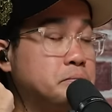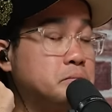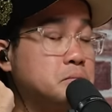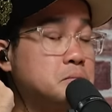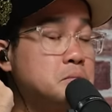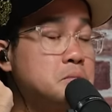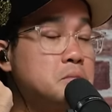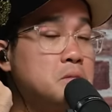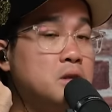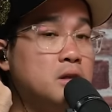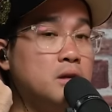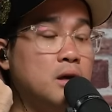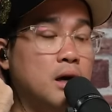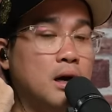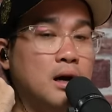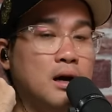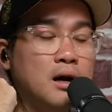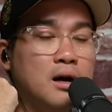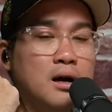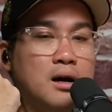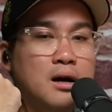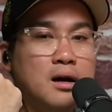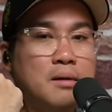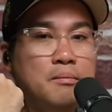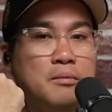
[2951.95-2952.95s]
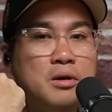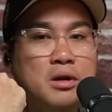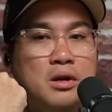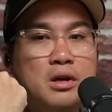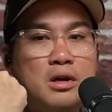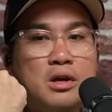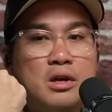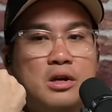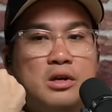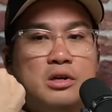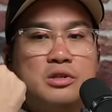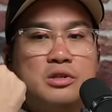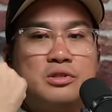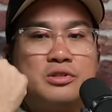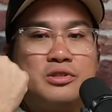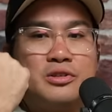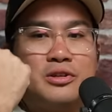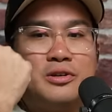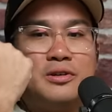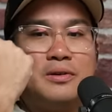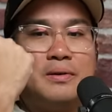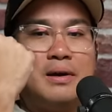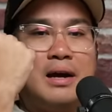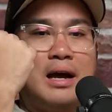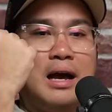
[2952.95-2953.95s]
Mm. Um,
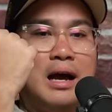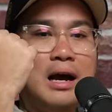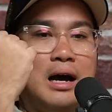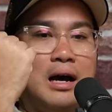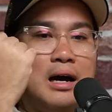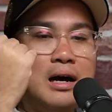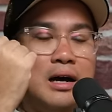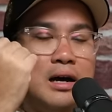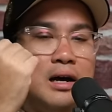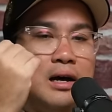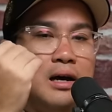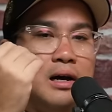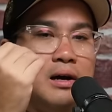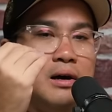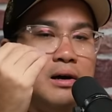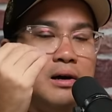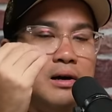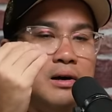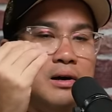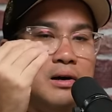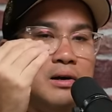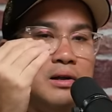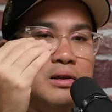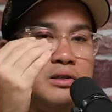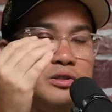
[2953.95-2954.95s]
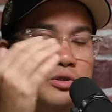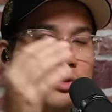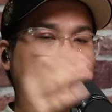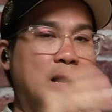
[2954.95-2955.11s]
so uh,